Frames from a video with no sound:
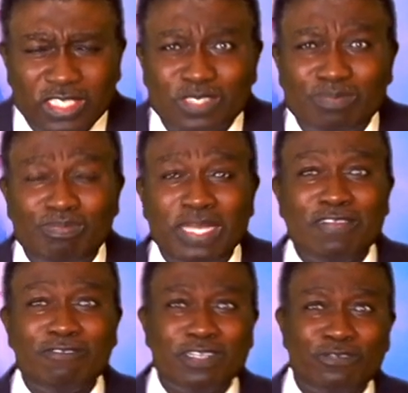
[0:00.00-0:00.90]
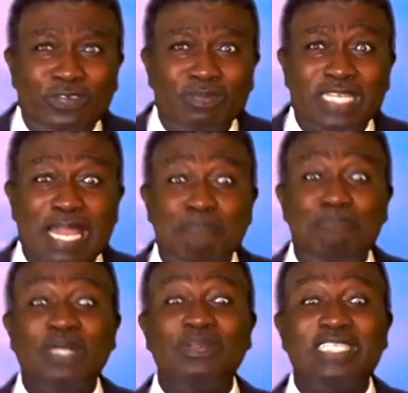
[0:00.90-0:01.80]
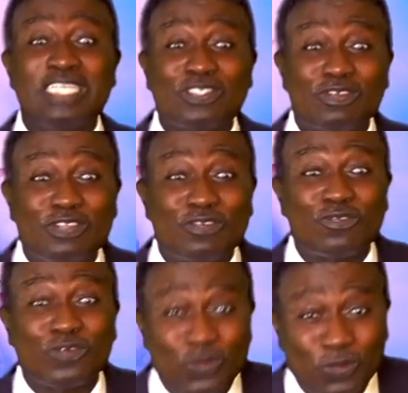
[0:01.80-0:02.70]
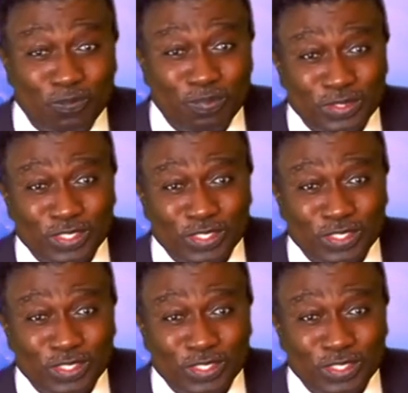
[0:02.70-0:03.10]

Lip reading: to benefit from the abundance of the flow,